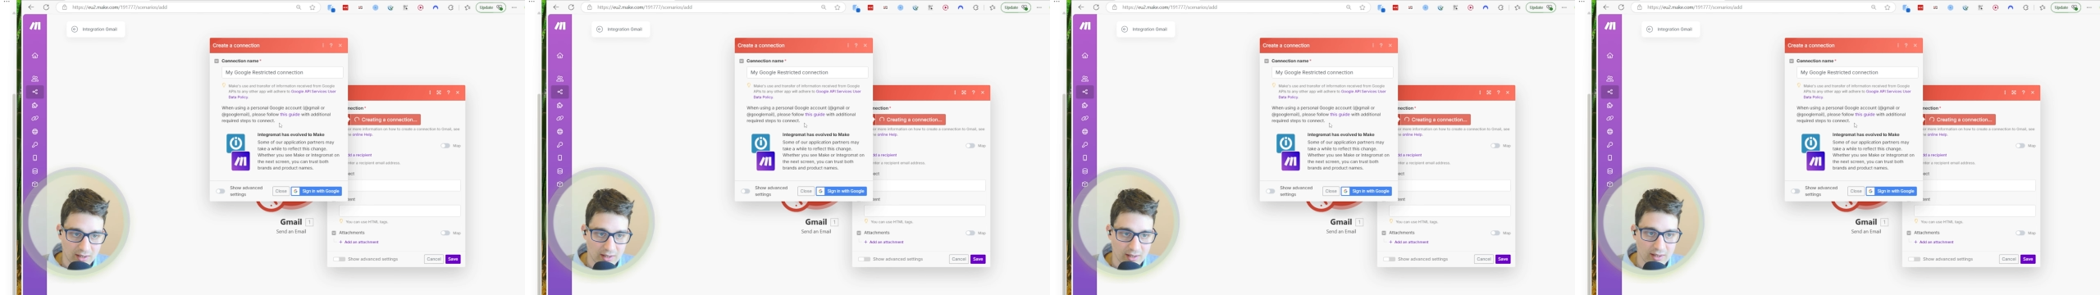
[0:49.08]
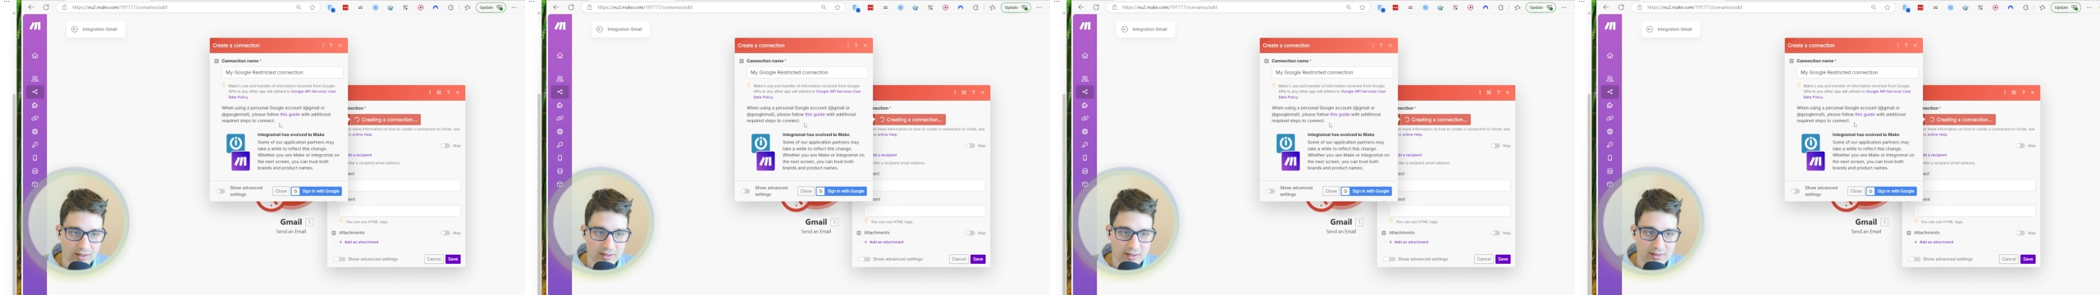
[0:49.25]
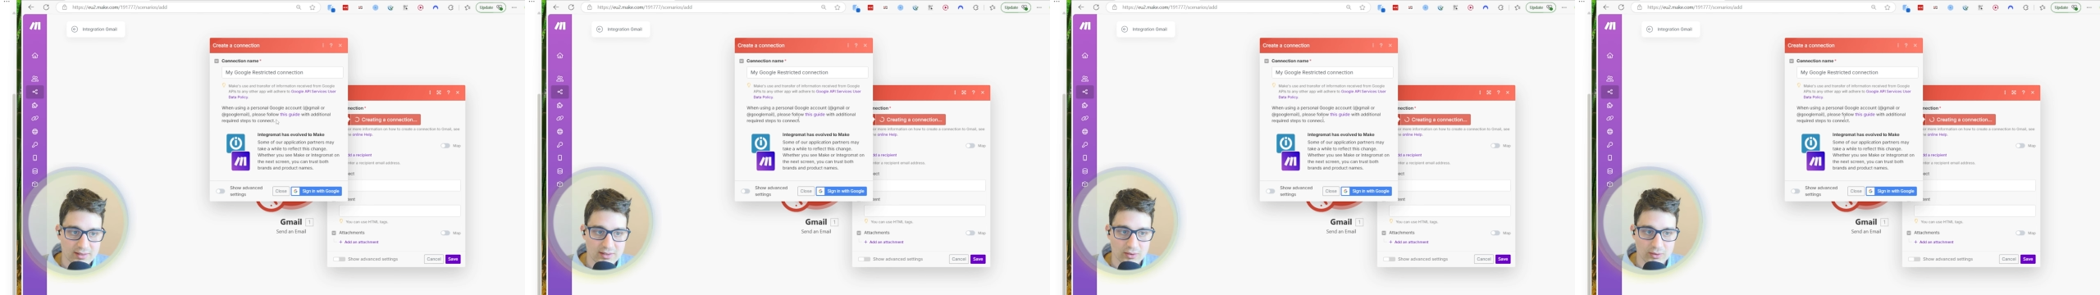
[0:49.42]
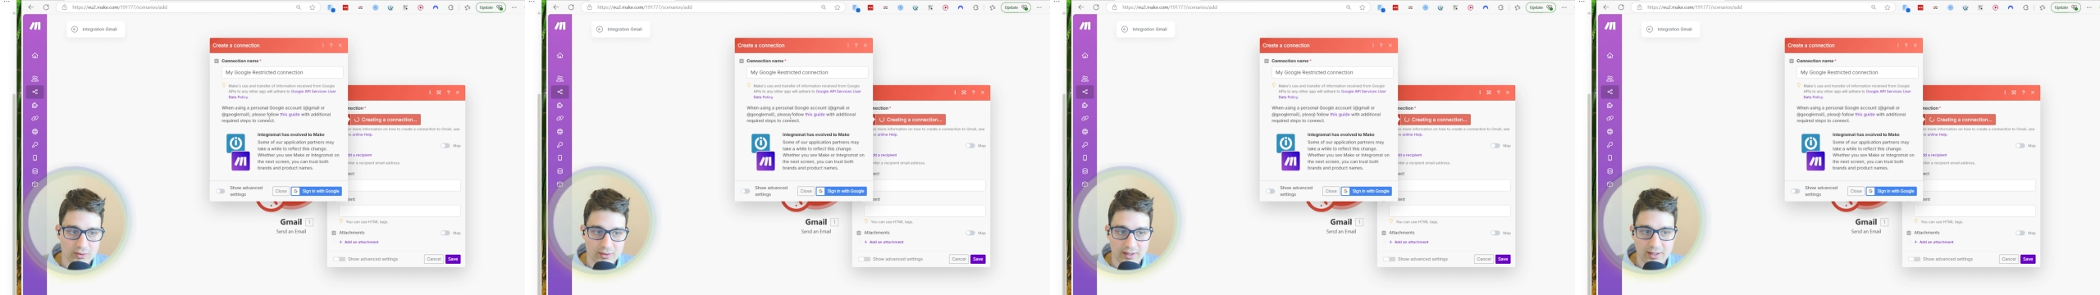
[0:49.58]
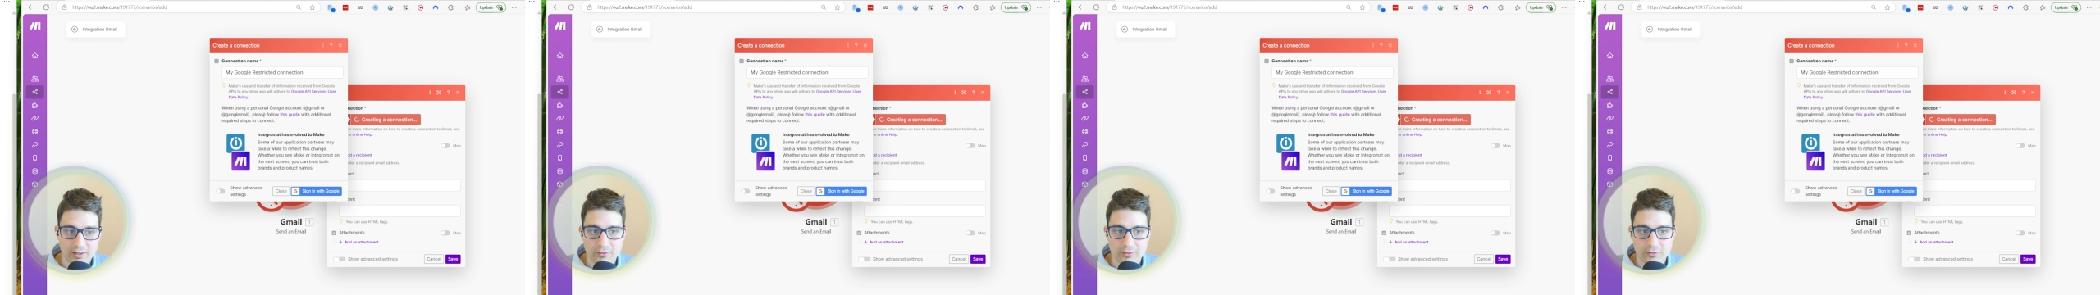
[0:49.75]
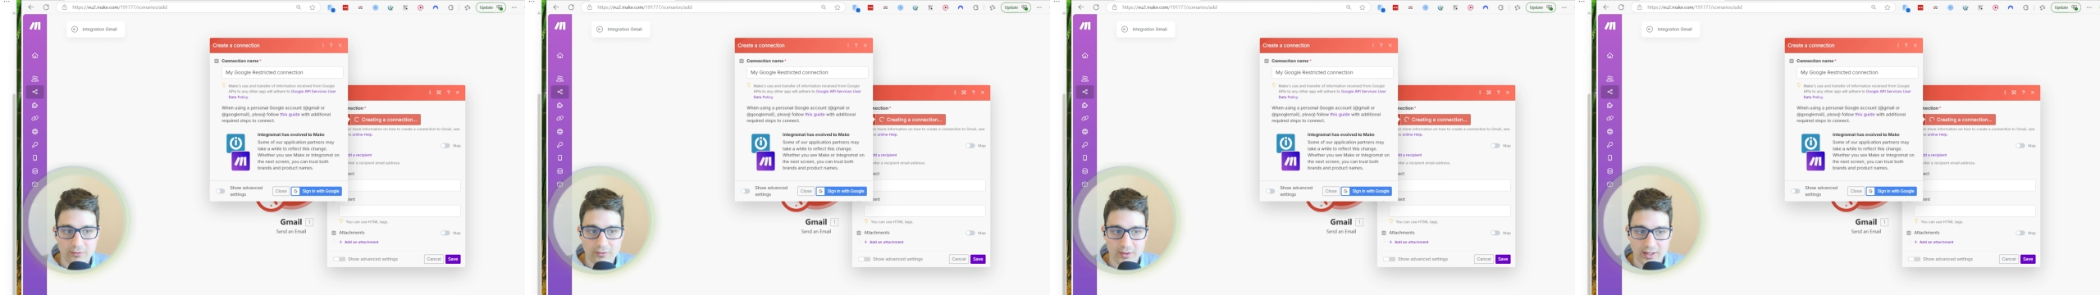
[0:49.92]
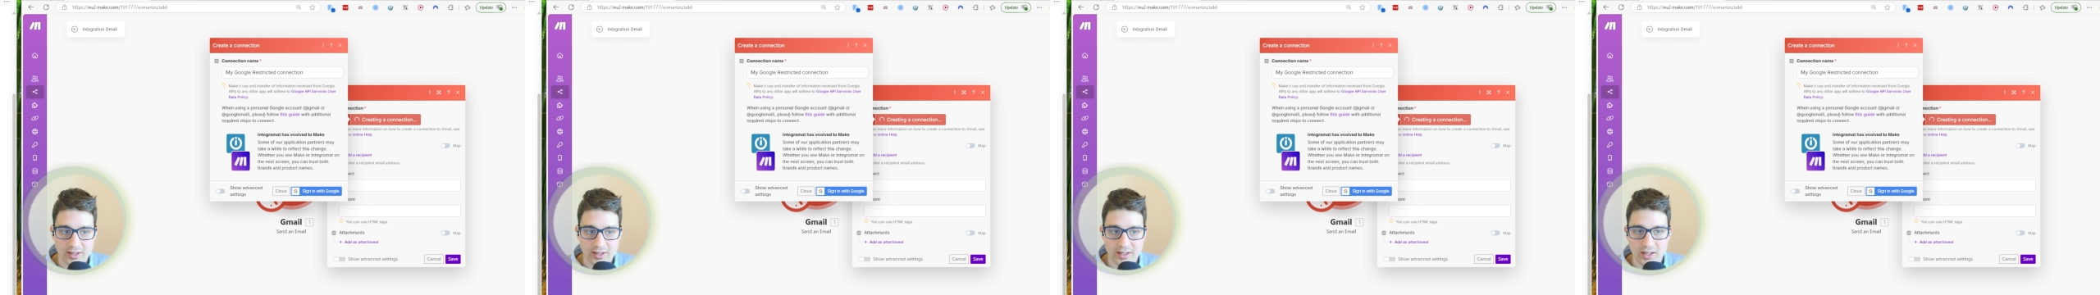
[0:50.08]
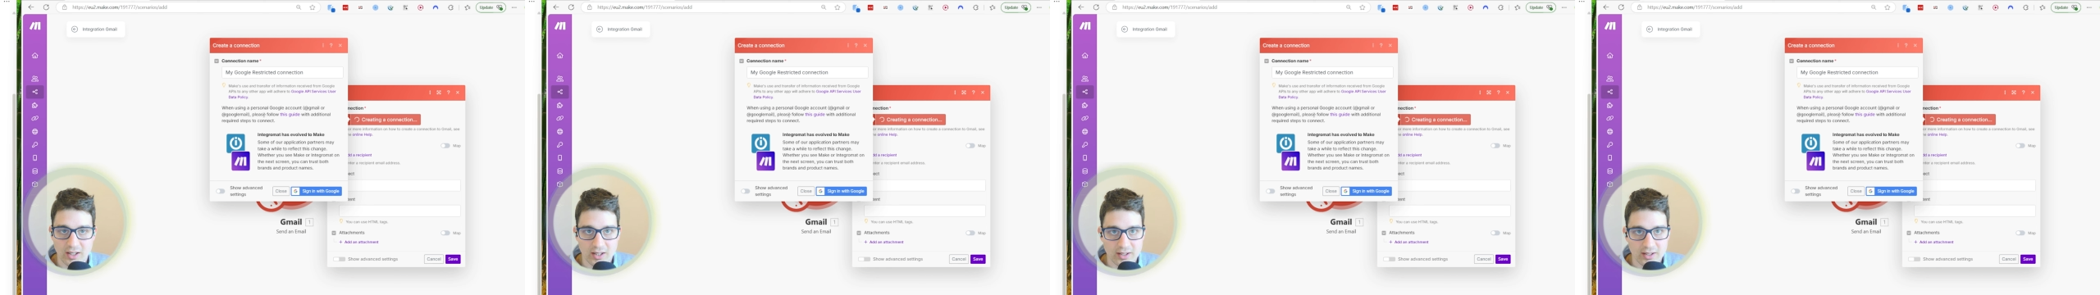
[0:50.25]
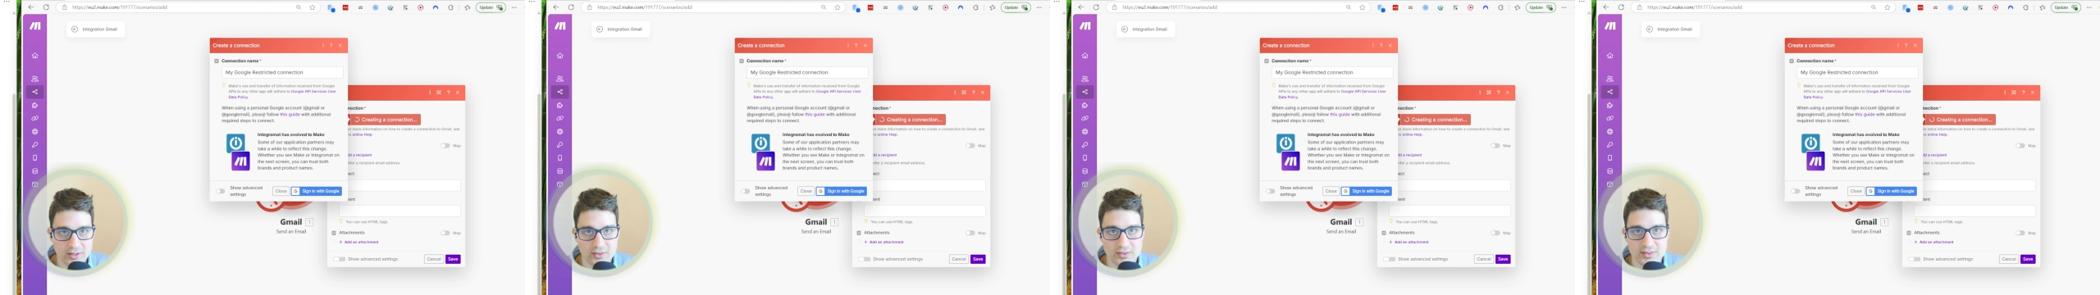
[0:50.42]
So if we
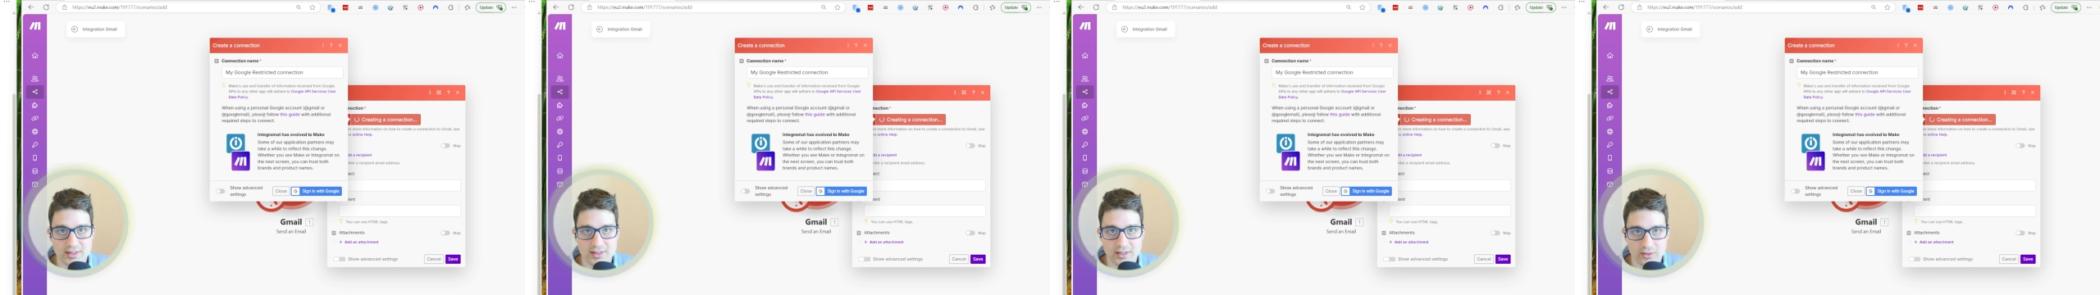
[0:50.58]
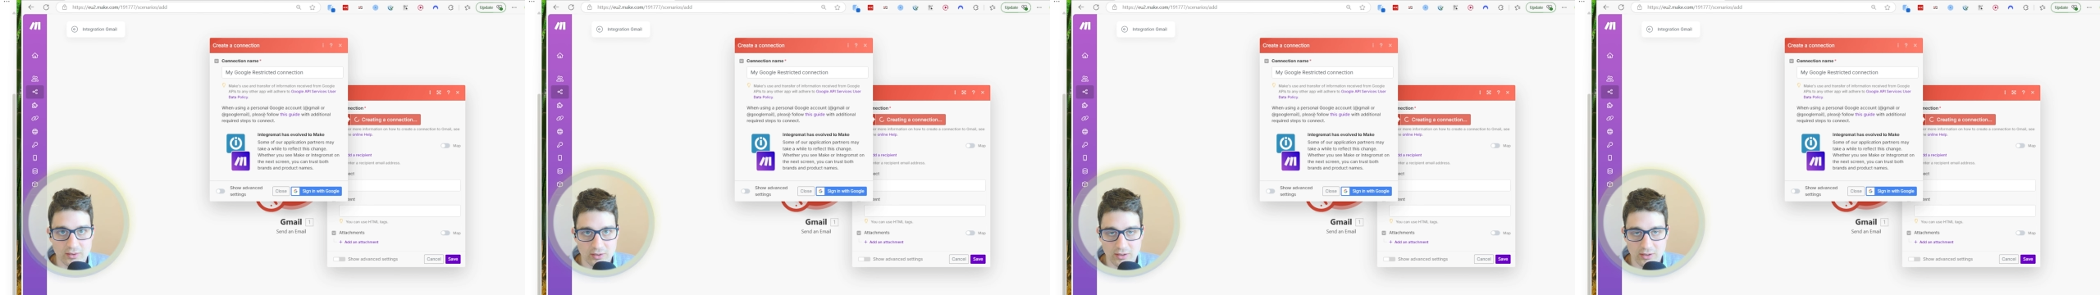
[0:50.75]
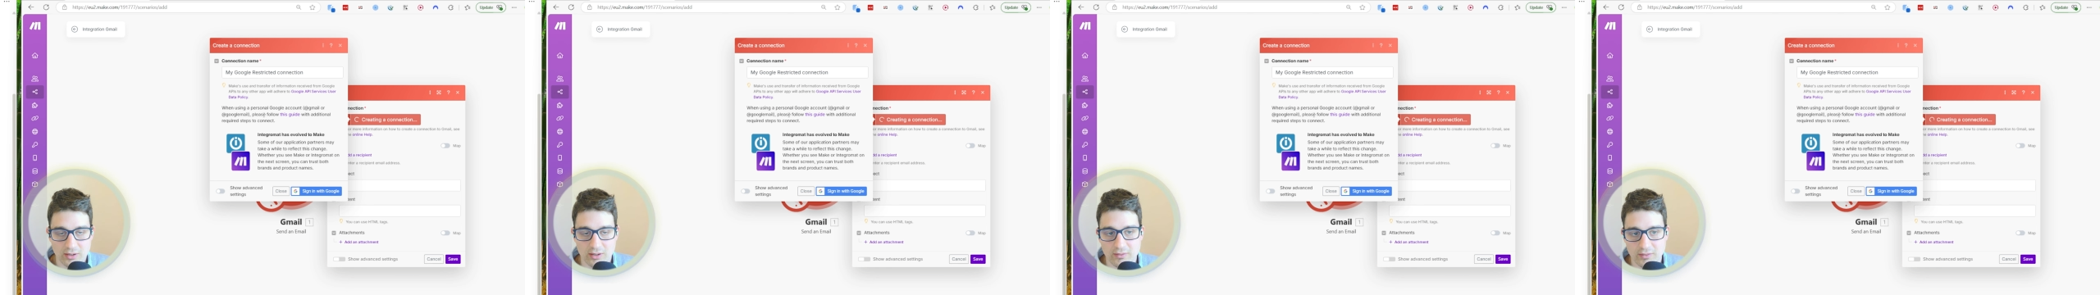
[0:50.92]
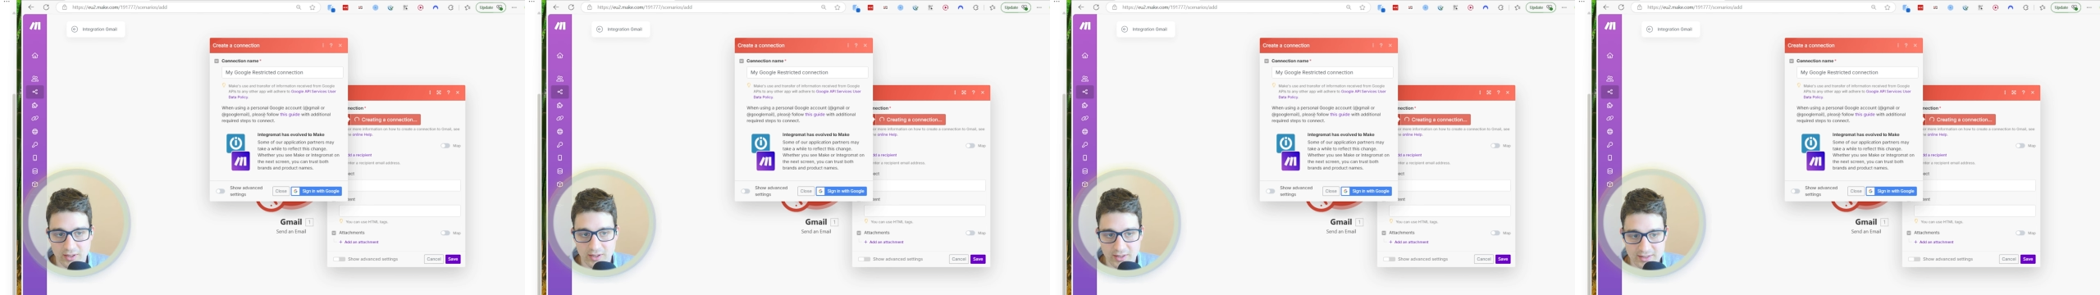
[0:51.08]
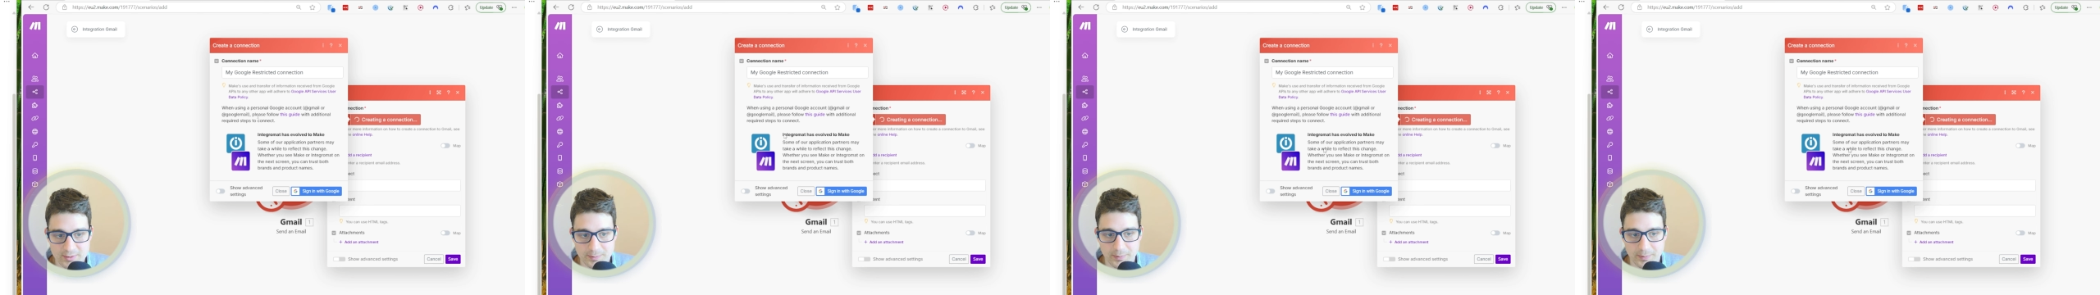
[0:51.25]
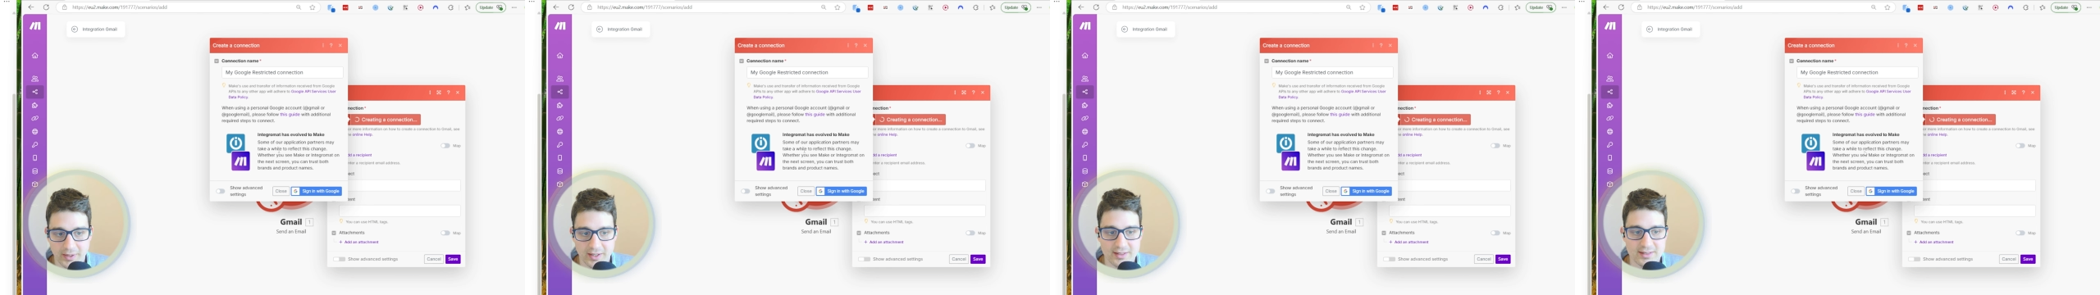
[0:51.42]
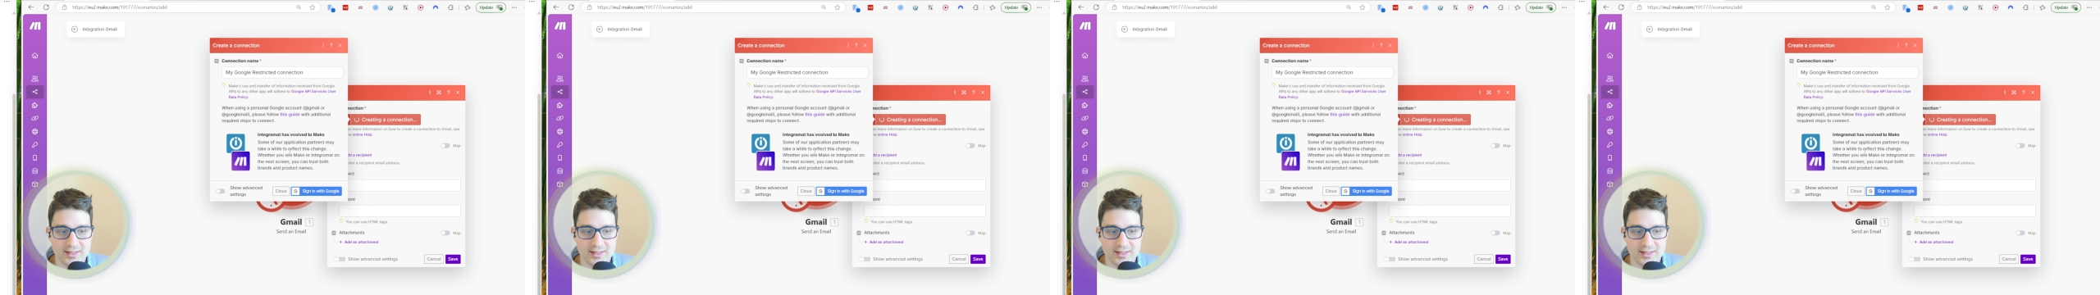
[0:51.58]
are using Google Workspace,